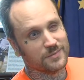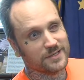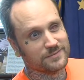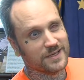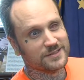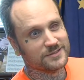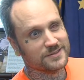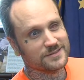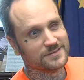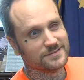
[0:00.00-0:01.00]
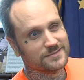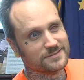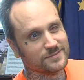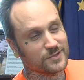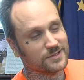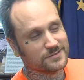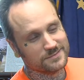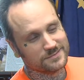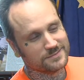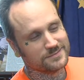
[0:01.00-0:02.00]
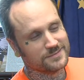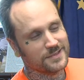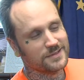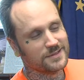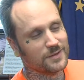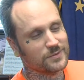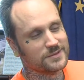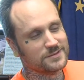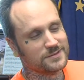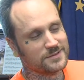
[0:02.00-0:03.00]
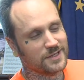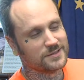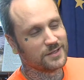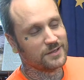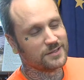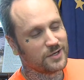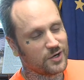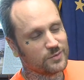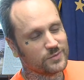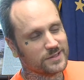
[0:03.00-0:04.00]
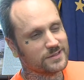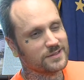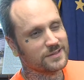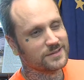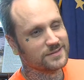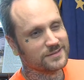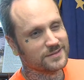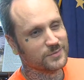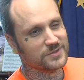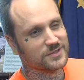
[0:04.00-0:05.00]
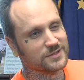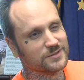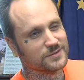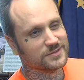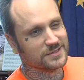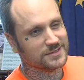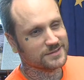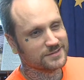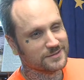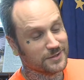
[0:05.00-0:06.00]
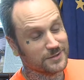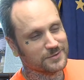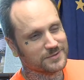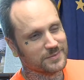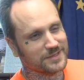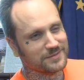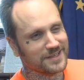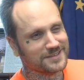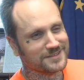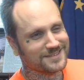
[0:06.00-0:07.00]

manufacturing. Well, got with got caught with the materials that are used to manufacture.